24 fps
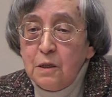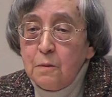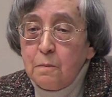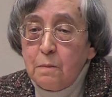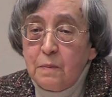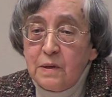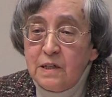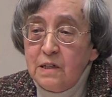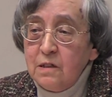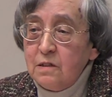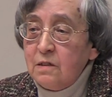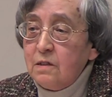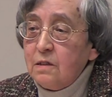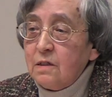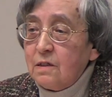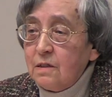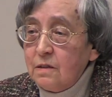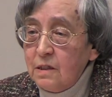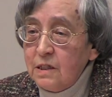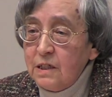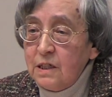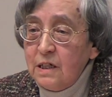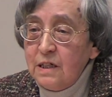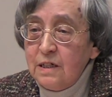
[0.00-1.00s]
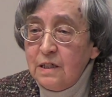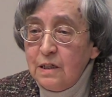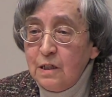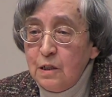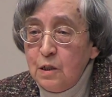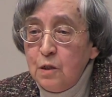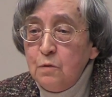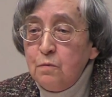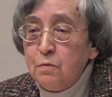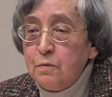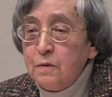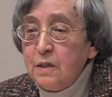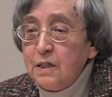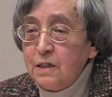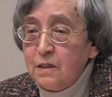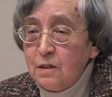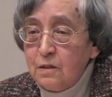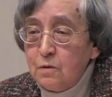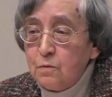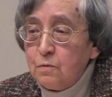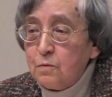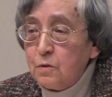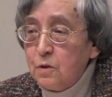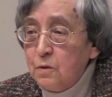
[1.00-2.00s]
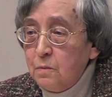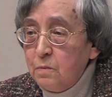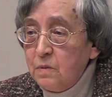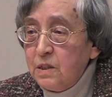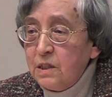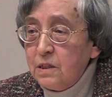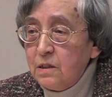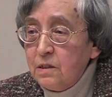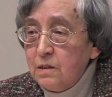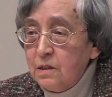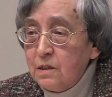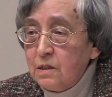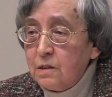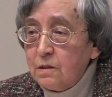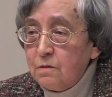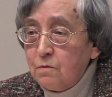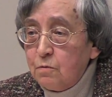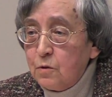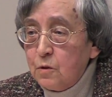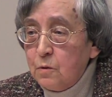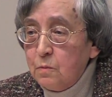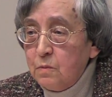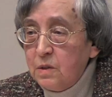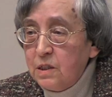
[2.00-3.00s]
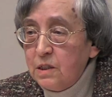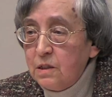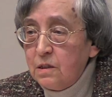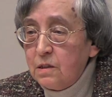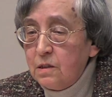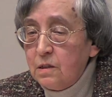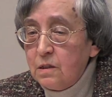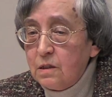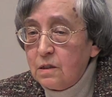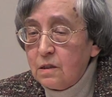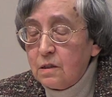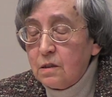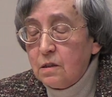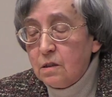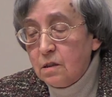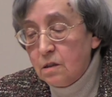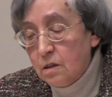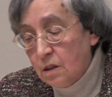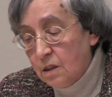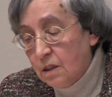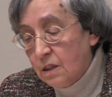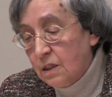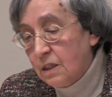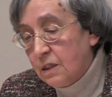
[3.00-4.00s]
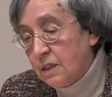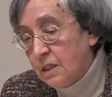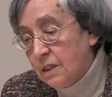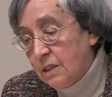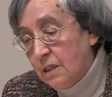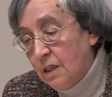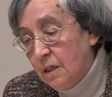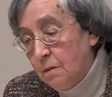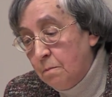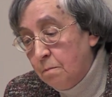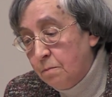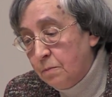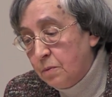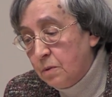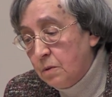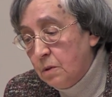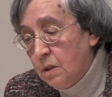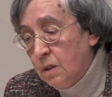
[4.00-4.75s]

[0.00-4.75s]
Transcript: practically any effect from that slump.